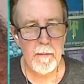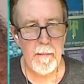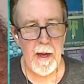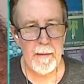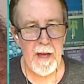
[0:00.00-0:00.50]

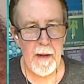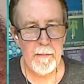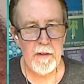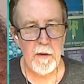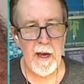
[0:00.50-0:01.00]
Madam
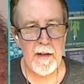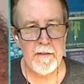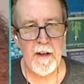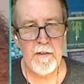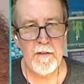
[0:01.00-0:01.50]
Captain, you
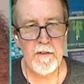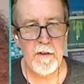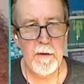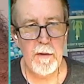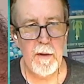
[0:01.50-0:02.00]
cast dice
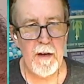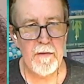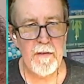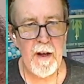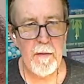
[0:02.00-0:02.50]
too. I've
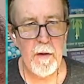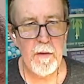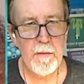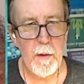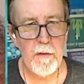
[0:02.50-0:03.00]
found
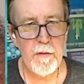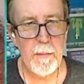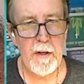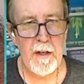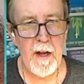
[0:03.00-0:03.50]
those molds
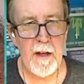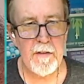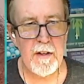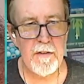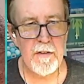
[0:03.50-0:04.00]
pretty
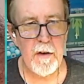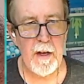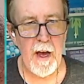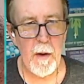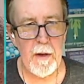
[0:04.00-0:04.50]
nice
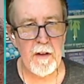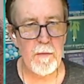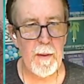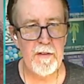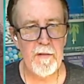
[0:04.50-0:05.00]
considering how
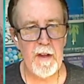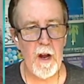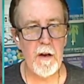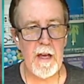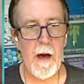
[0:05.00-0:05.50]
inexpensive they
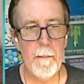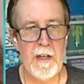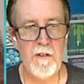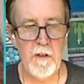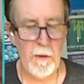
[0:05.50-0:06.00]
are. Yeah,
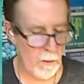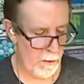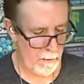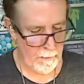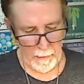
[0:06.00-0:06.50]
me too.
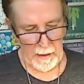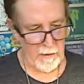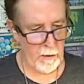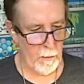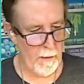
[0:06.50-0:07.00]
Me
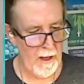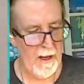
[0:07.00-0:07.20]
too.